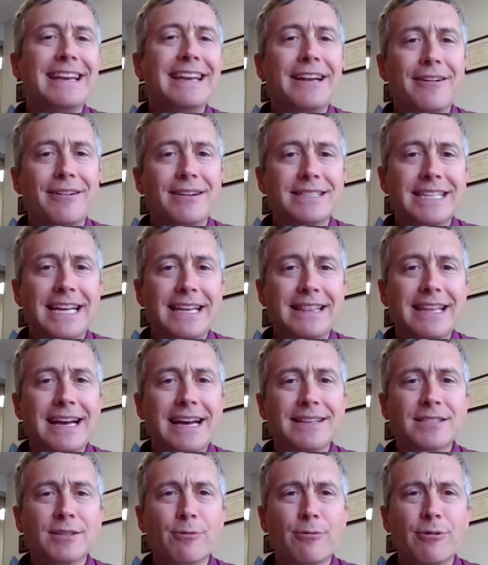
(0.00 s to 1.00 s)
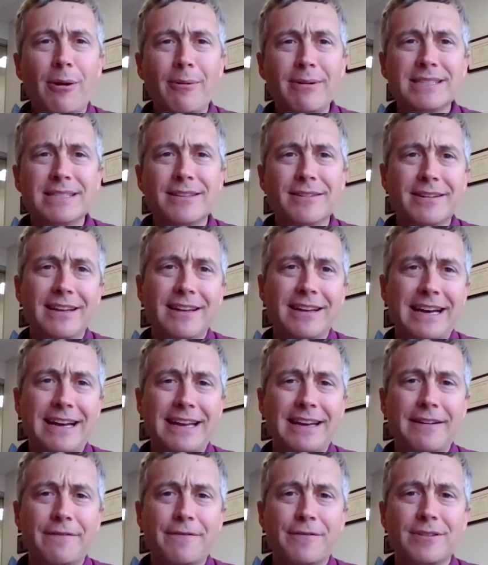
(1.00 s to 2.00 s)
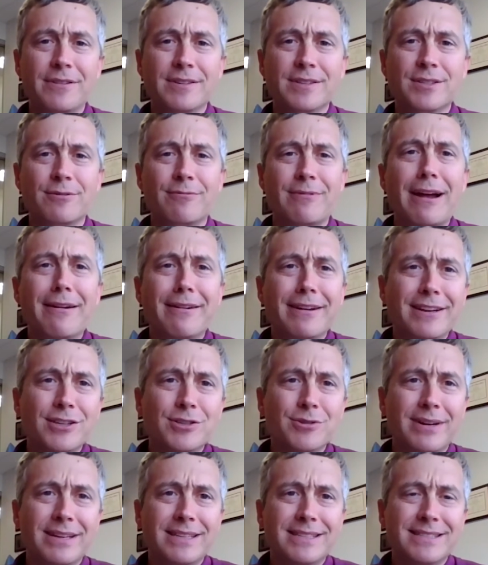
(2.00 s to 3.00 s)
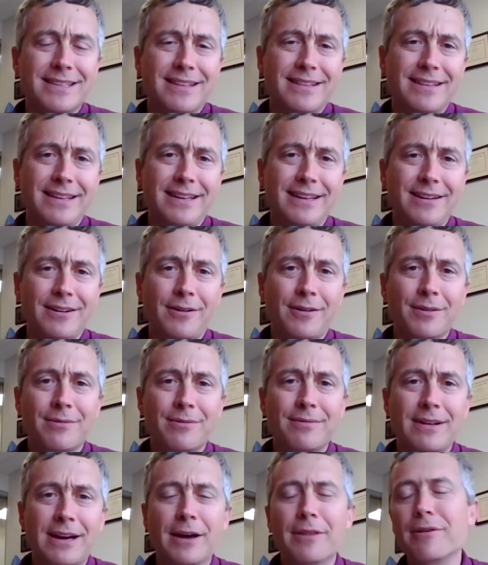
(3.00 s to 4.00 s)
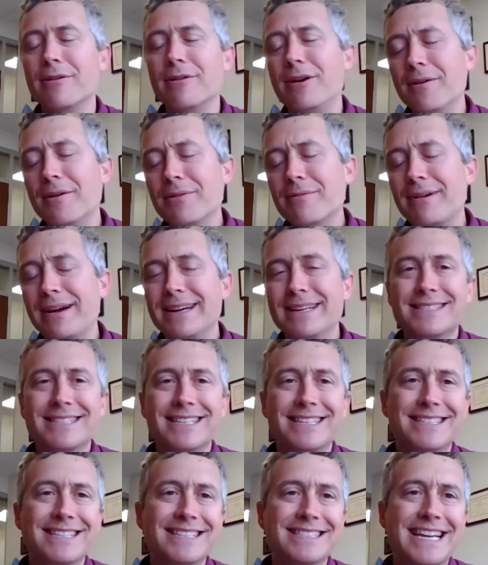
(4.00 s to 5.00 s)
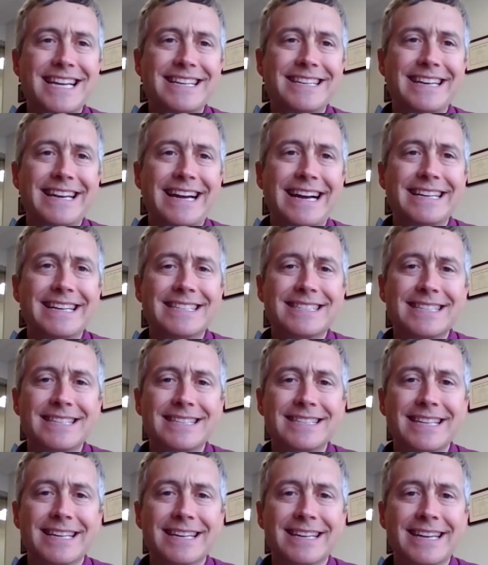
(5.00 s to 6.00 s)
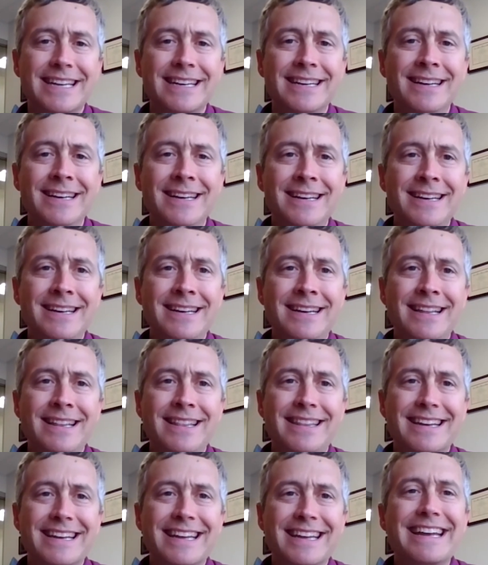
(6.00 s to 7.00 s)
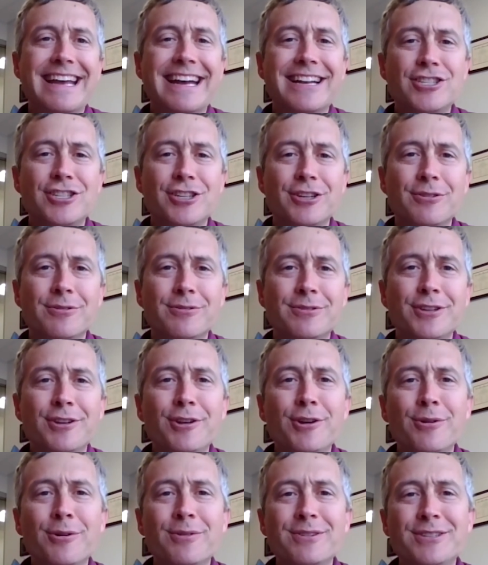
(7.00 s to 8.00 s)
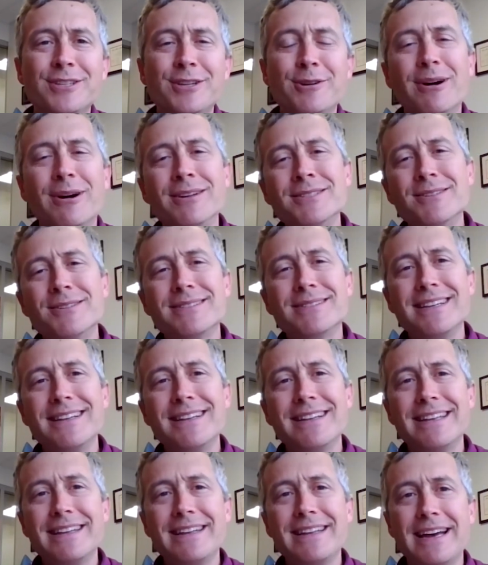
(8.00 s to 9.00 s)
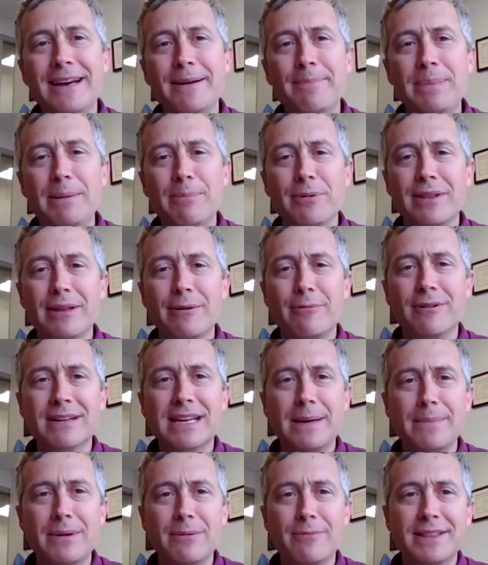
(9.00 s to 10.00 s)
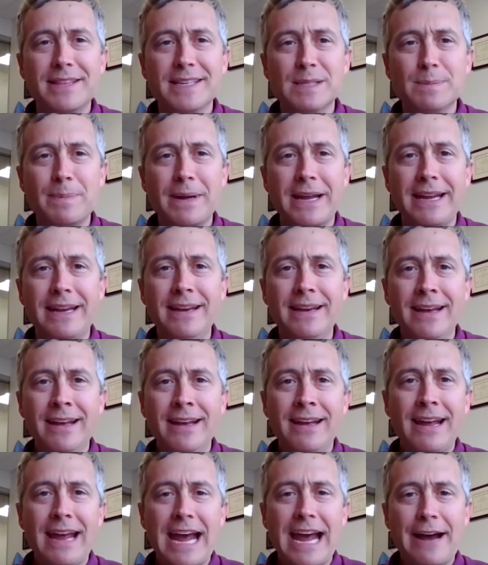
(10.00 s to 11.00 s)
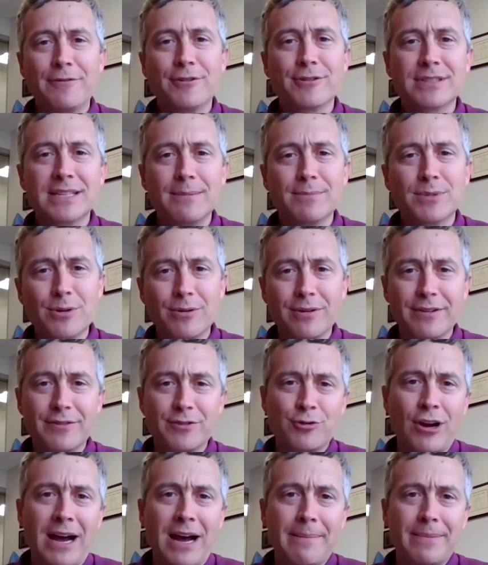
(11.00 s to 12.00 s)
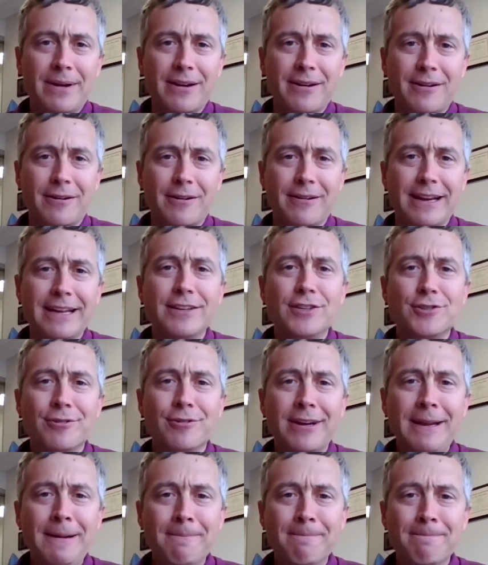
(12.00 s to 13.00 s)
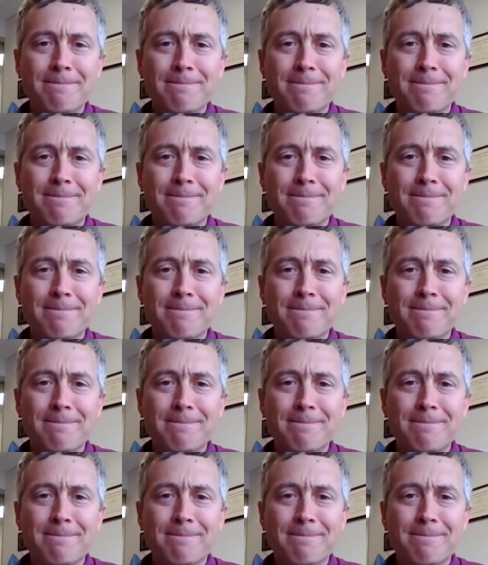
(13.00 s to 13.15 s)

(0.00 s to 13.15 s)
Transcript: can irritate that. So we're always looking kind of for the surrounding joints and the other arthritises and tendinitises that can get you. Do you also similarly people that will come in with this pain after some sort of trauma or injury?